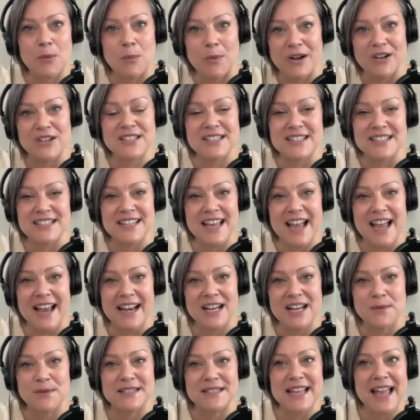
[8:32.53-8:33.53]
where
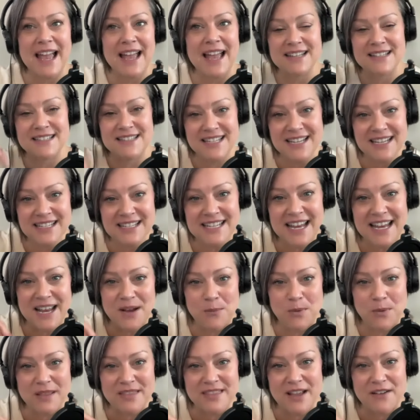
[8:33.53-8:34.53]
society was at,
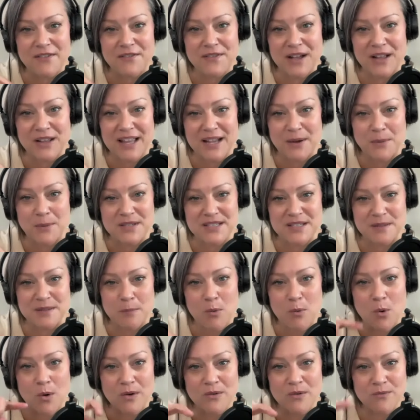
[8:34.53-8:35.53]
dictate what they felt like was
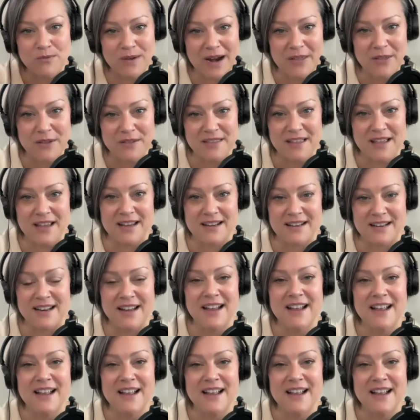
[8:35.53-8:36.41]
important rather than